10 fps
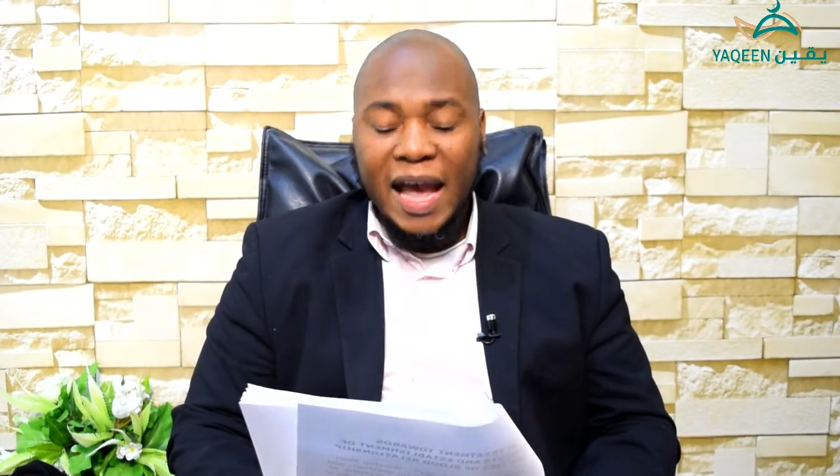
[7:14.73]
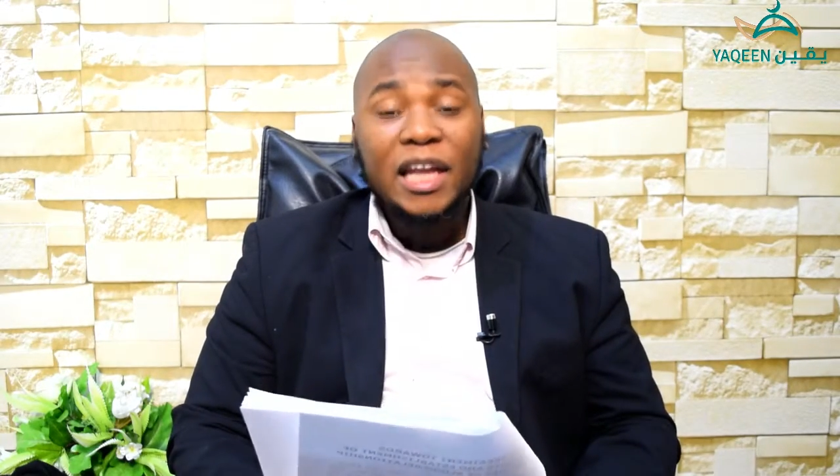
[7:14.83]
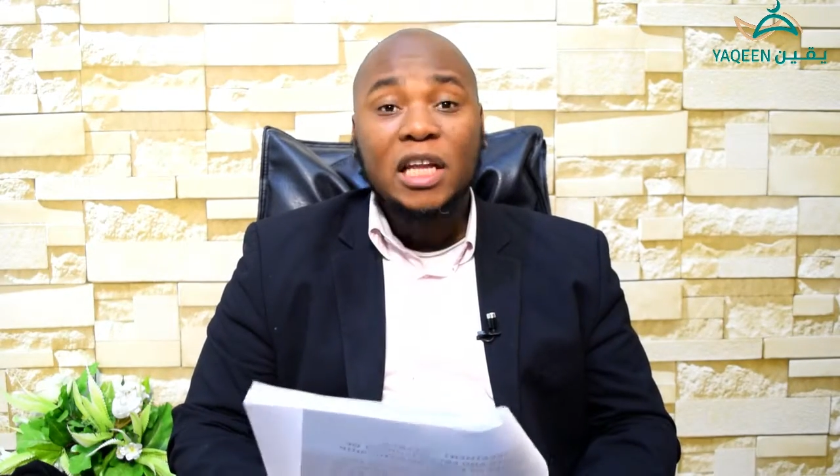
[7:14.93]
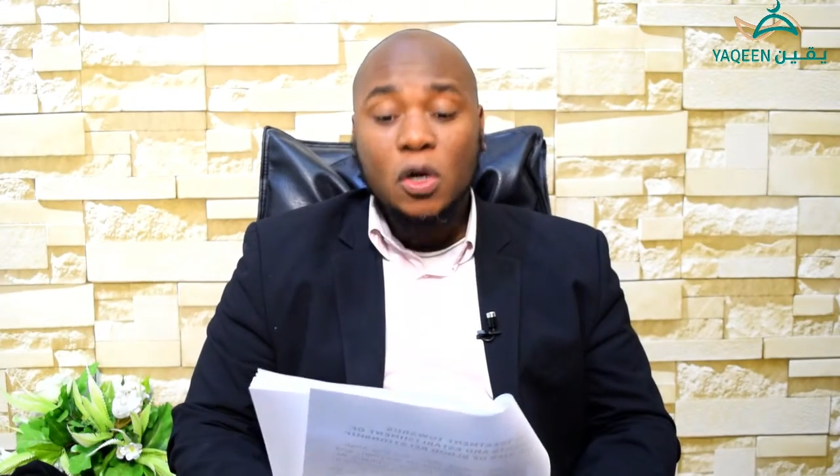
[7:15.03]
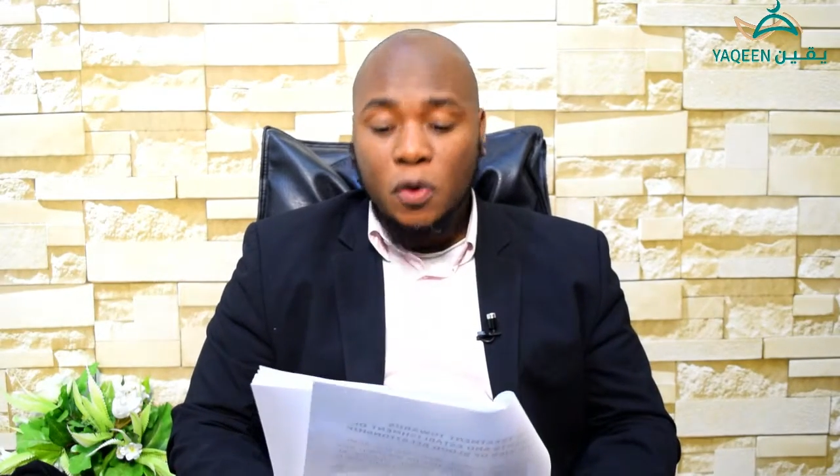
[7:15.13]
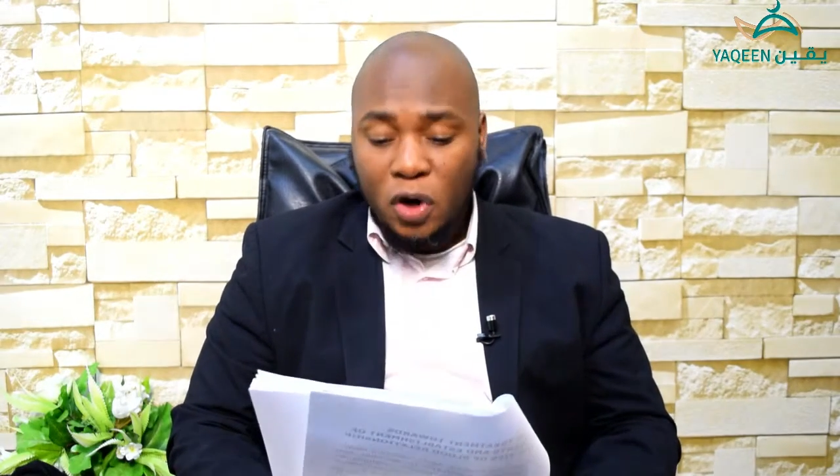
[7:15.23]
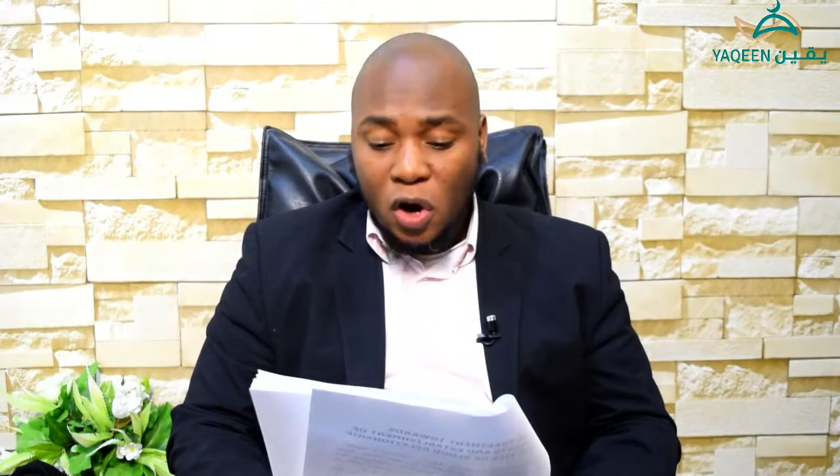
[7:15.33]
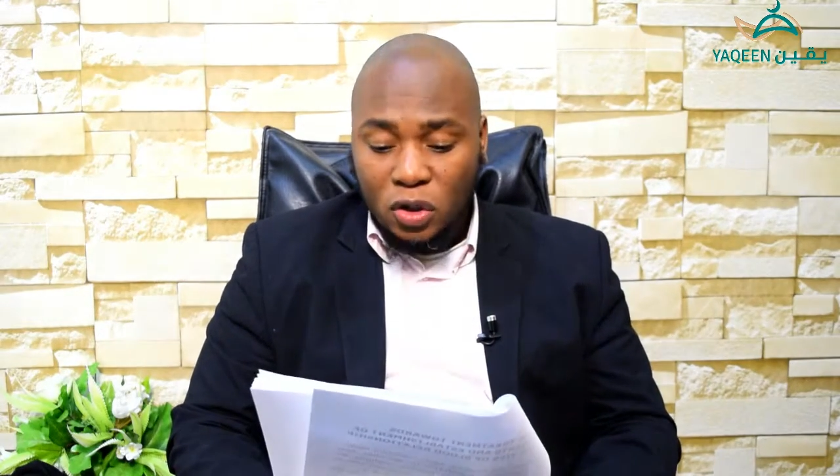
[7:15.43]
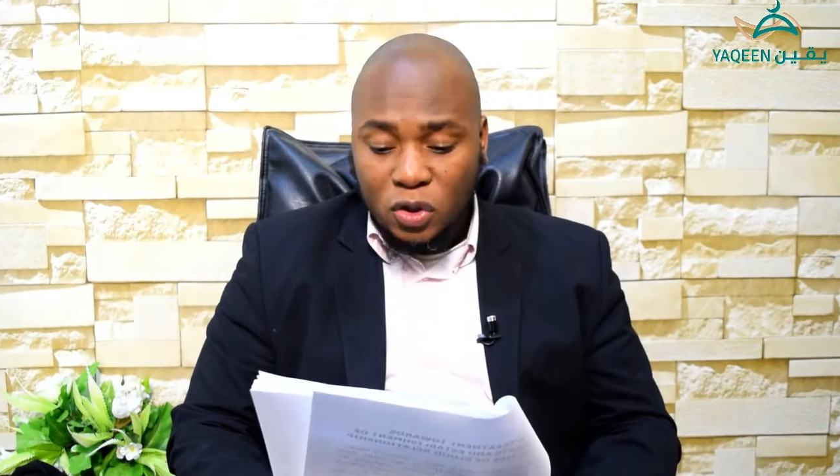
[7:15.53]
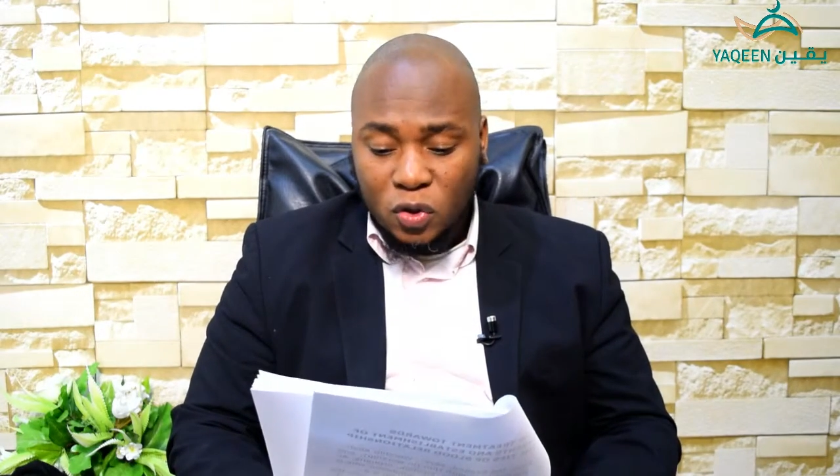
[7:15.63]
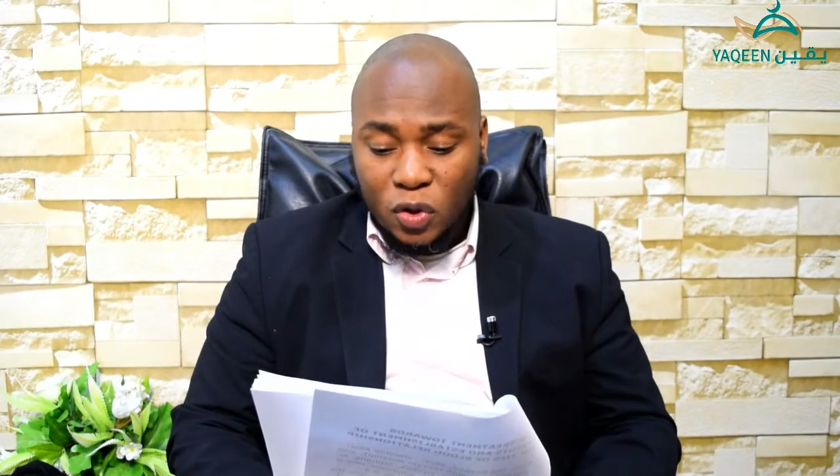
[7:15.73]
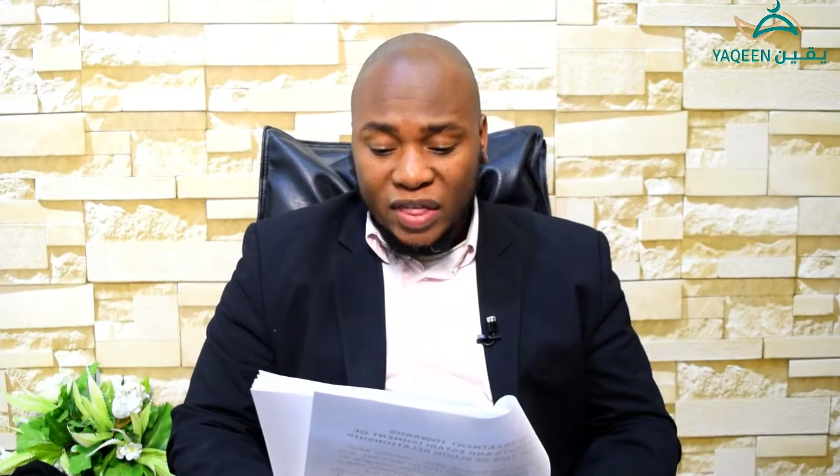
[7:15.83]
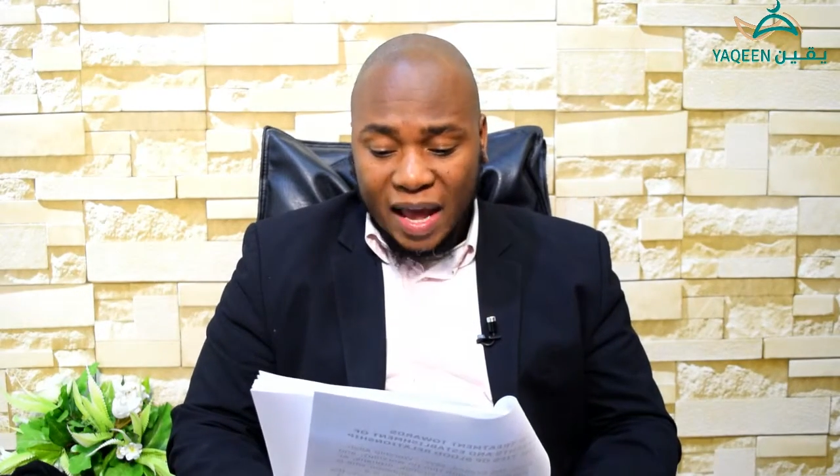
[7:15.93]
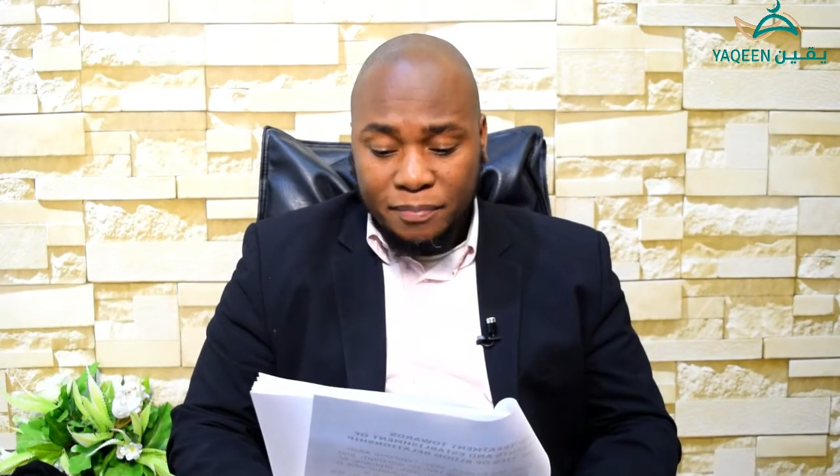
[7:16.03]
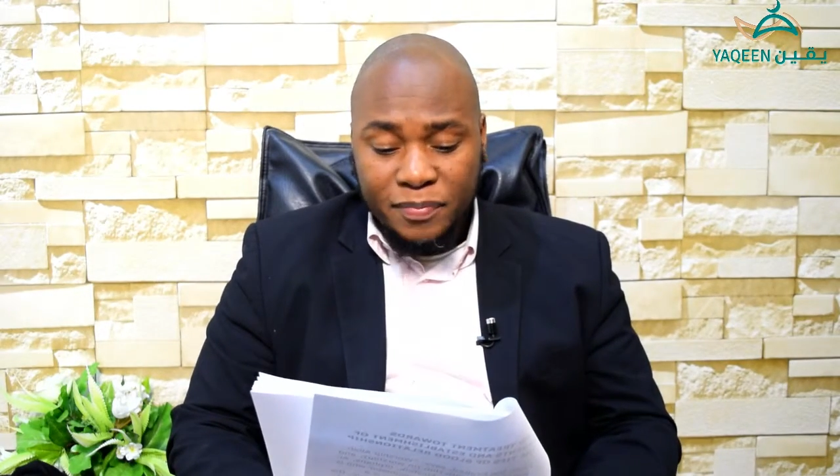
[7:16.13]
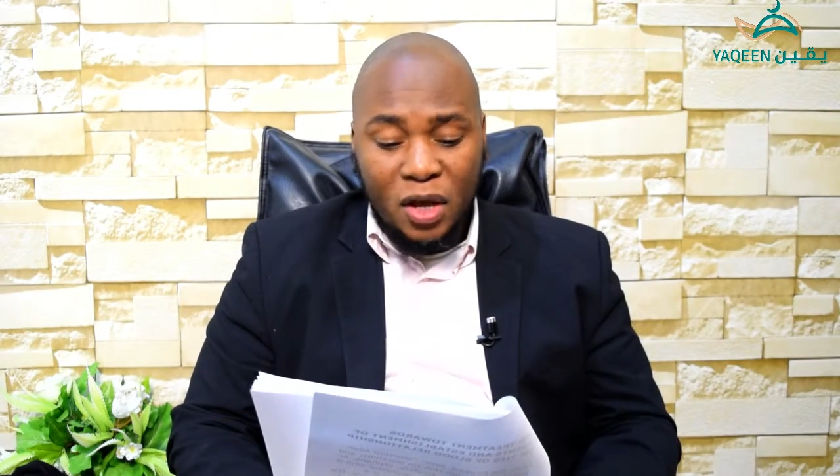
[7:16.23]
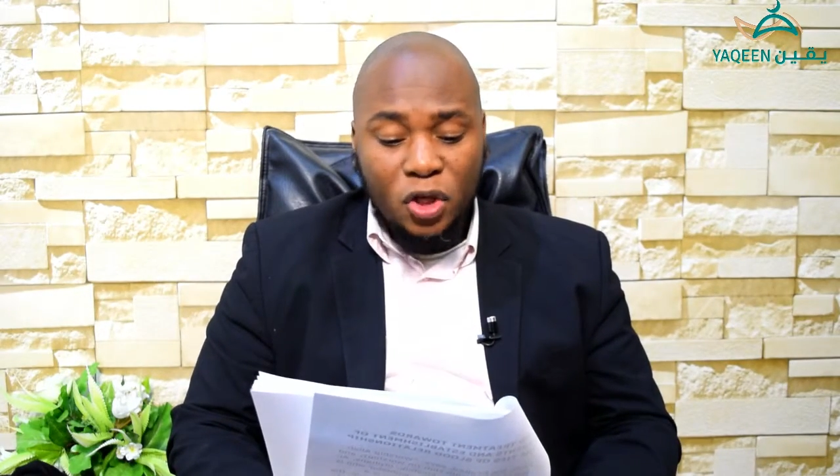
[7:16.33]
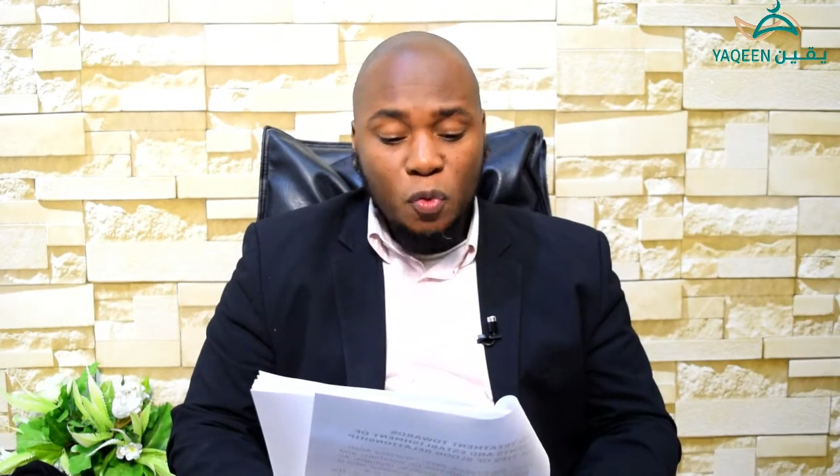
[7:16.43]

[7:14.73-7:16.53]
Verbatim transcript: and lower unto them